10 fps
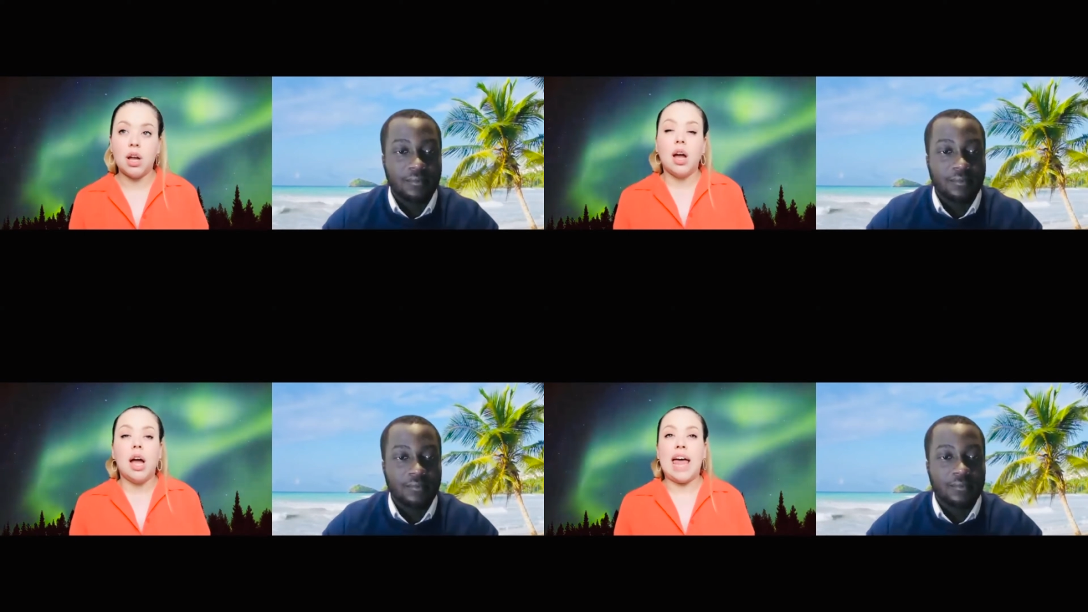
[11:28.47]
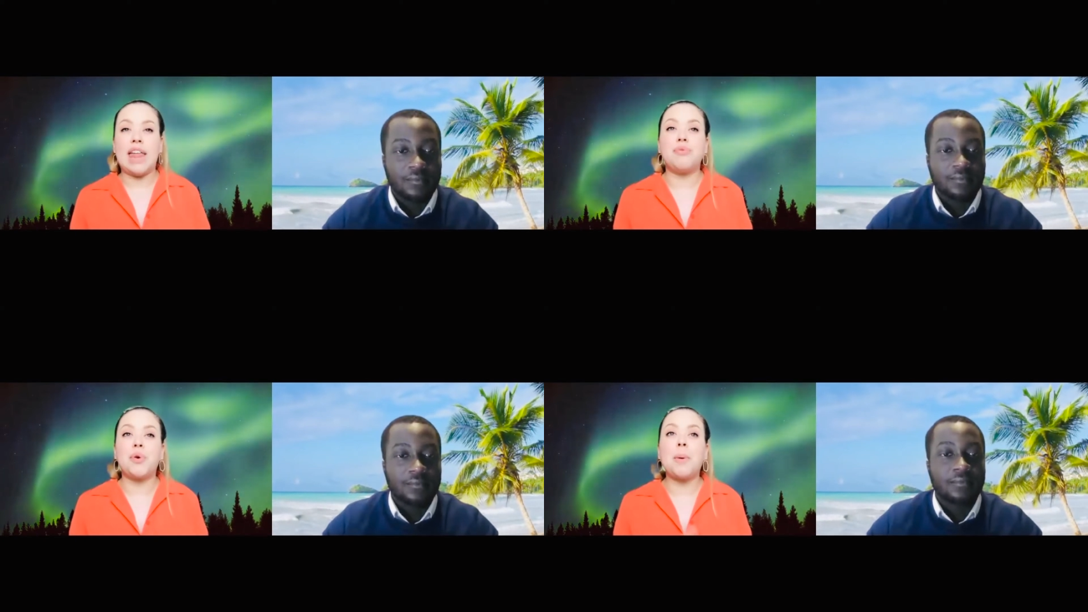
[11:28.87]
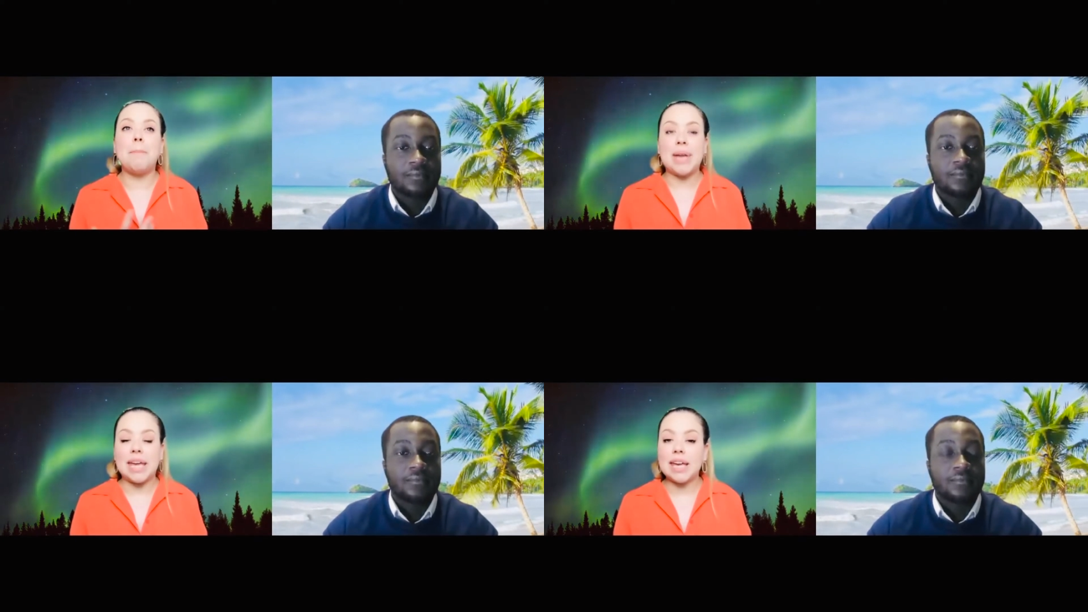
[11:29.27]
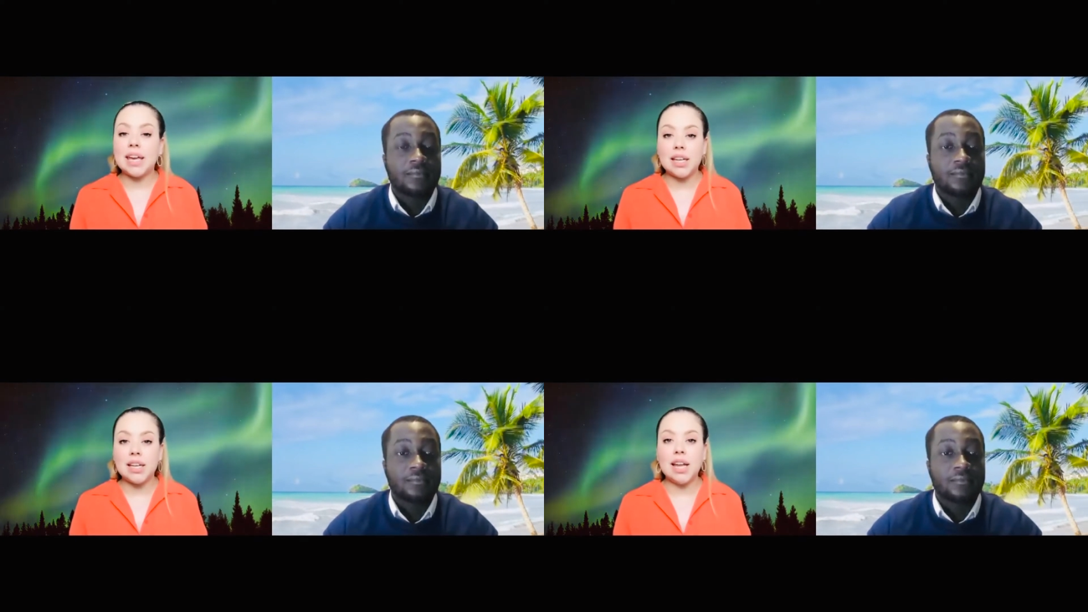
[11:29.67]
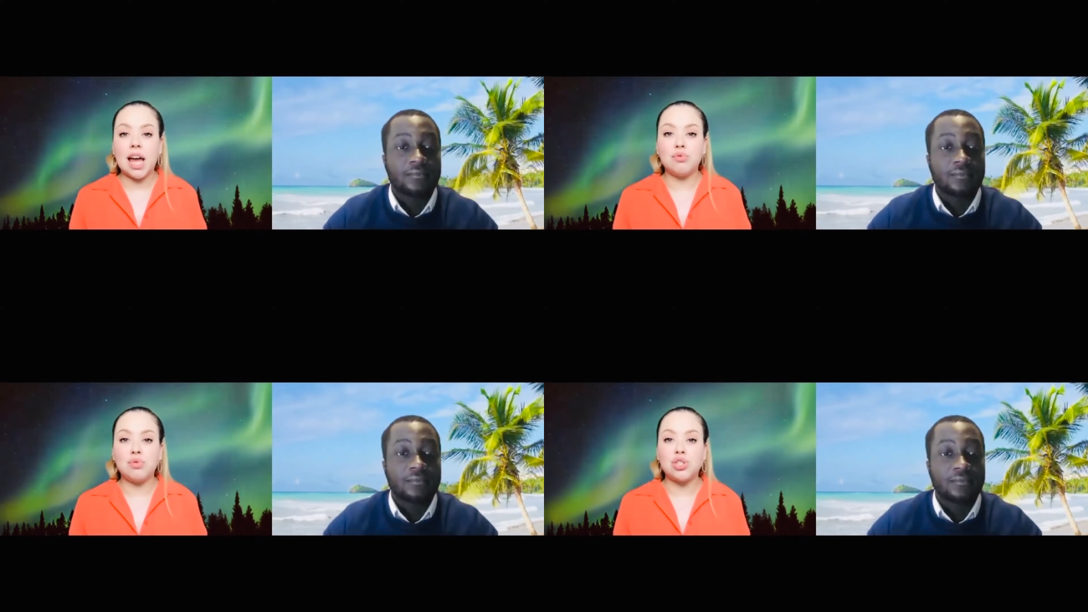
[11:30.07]
Speaker 1: And through being in it, I
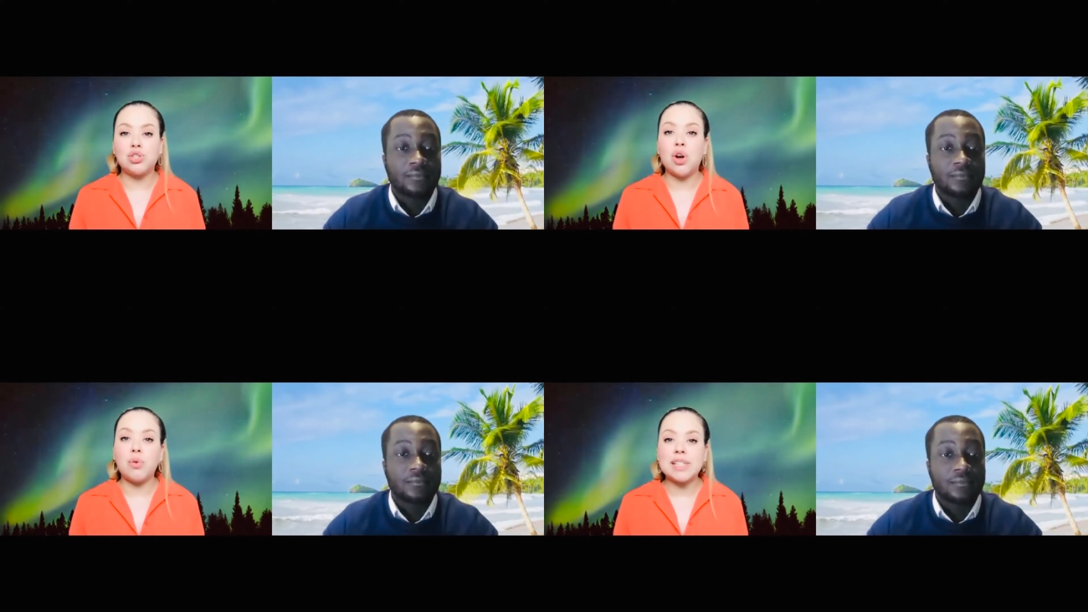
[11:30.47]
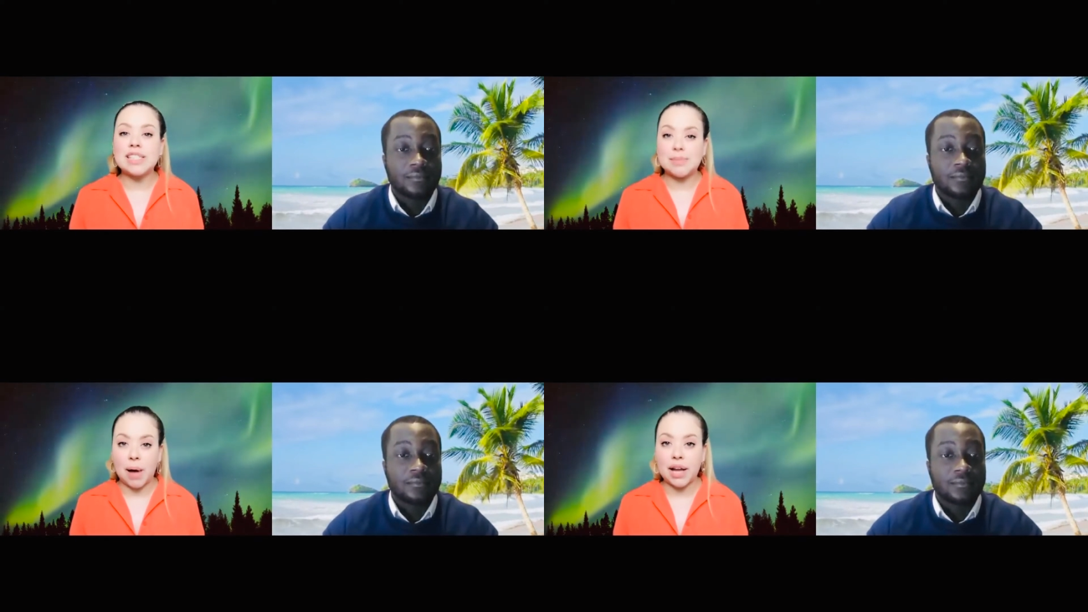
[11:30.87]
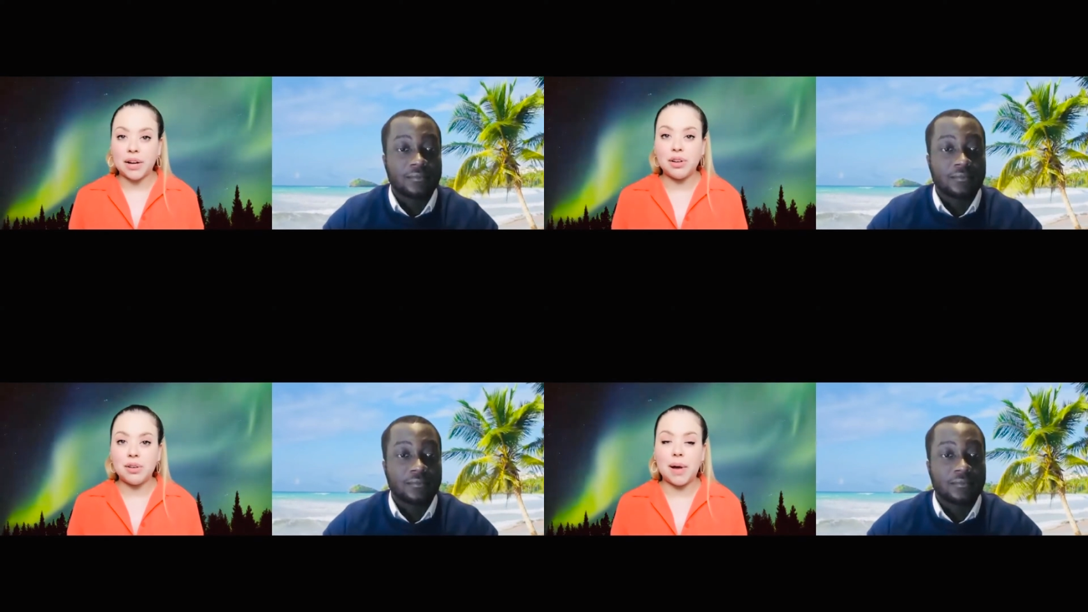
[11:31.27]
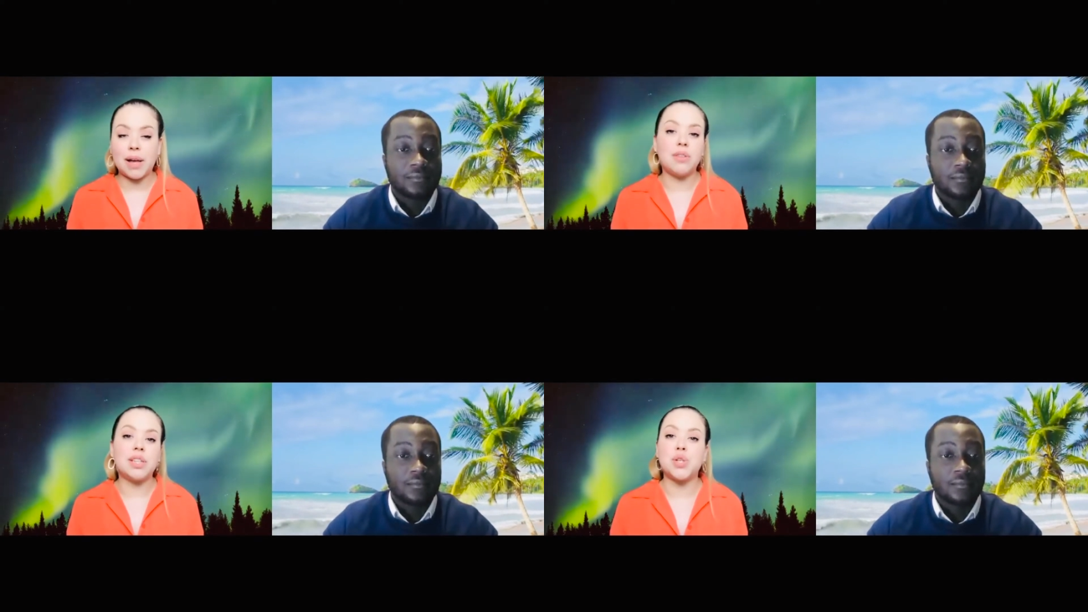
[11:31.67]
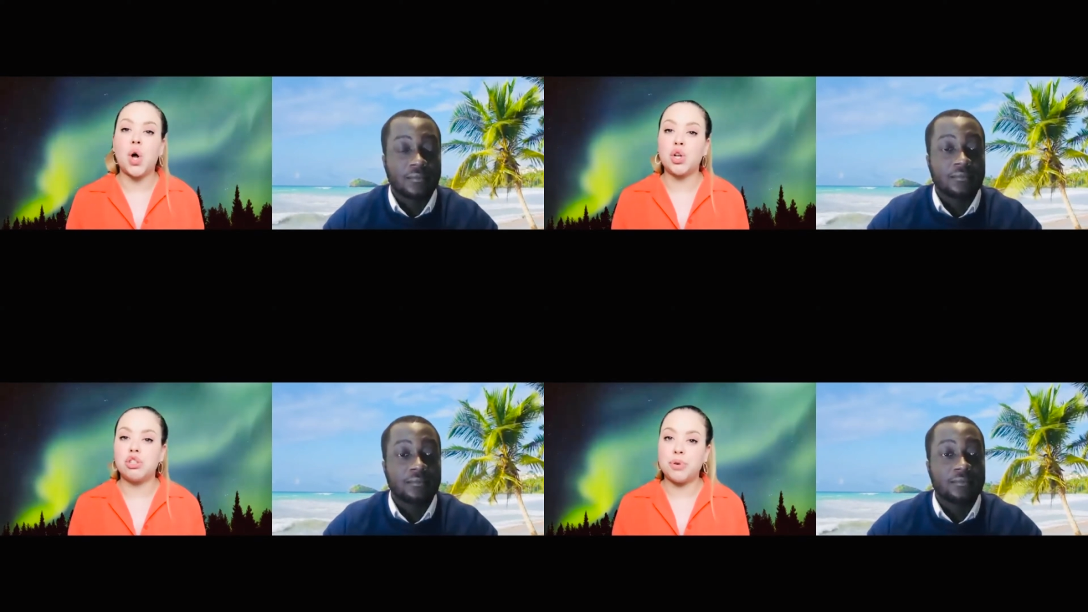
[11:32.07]
was so inspired by all these
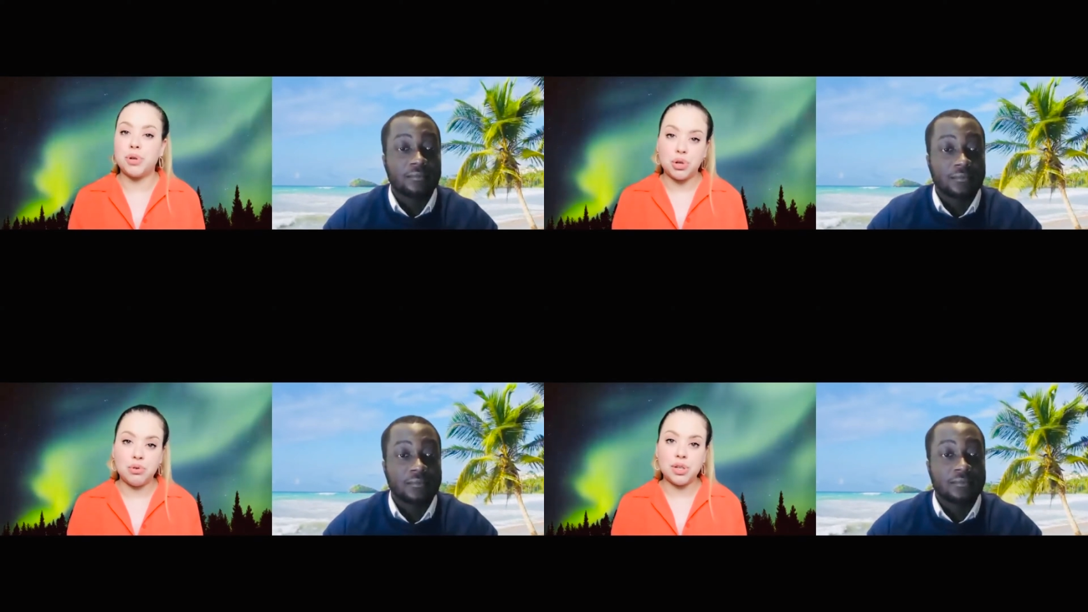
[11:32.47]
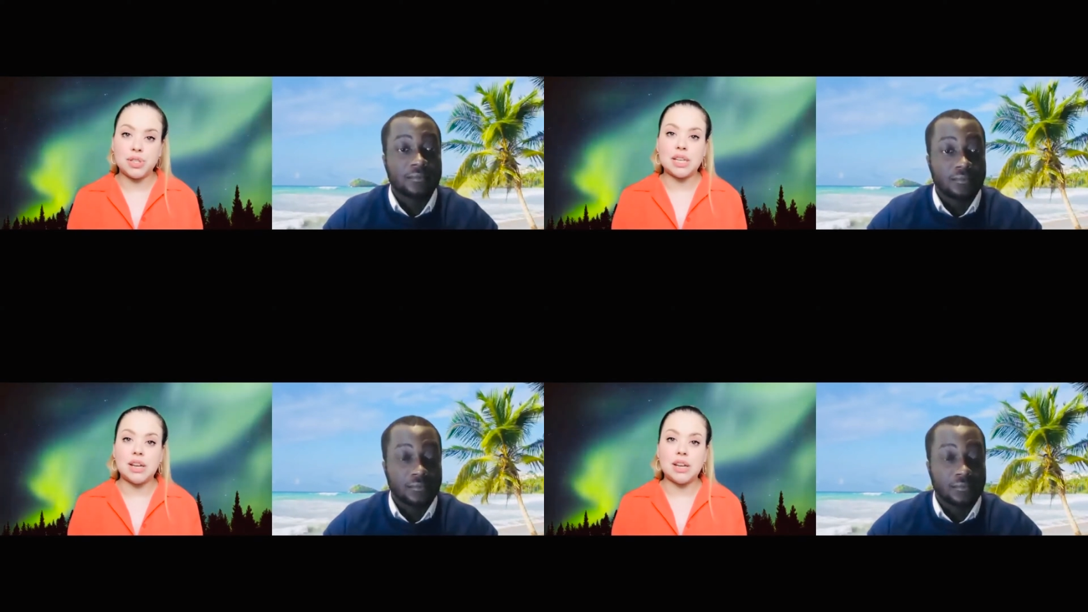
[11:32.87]
entrepreneurs and other